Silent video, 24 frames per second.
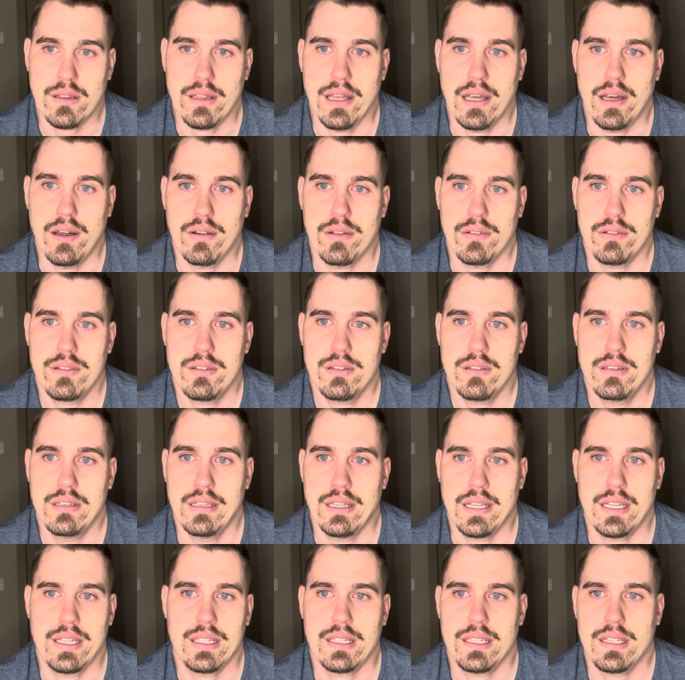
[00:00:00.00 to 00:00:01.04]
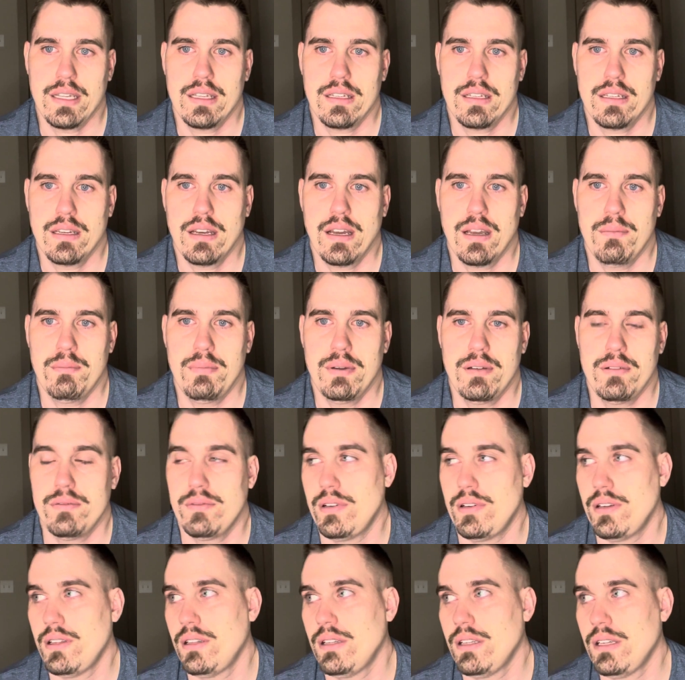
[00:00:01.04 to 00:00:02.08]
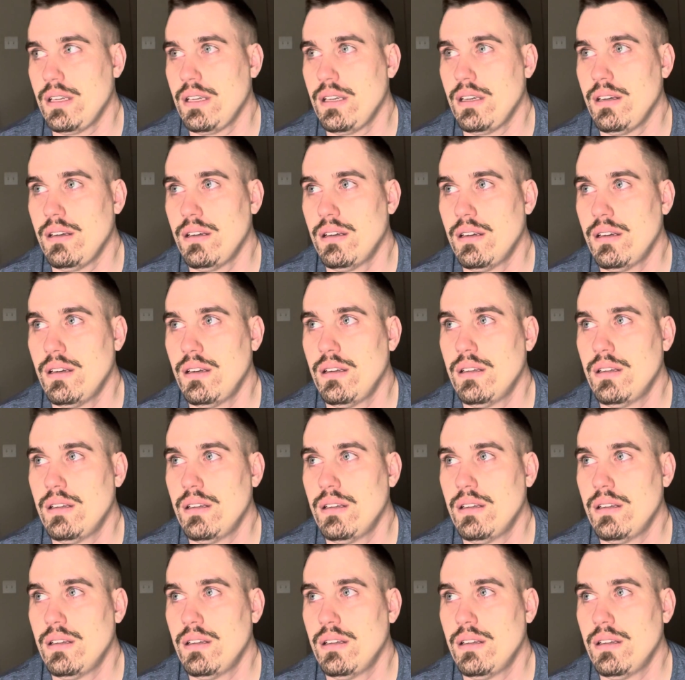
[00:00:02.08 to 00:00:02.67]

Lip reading: health lately. I've been really